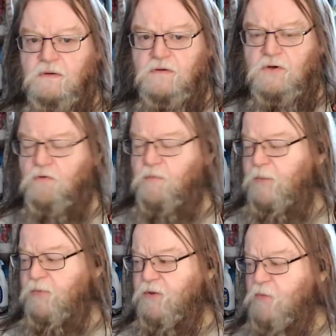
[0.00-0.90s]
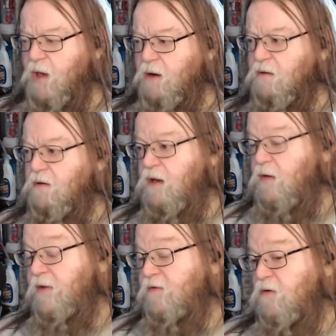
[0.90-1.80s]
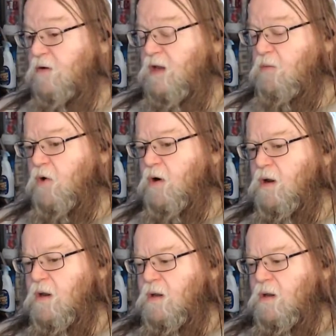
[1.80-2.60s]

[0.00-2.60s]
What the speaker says: Don't remember the model. Anyway, it's a good keyboard,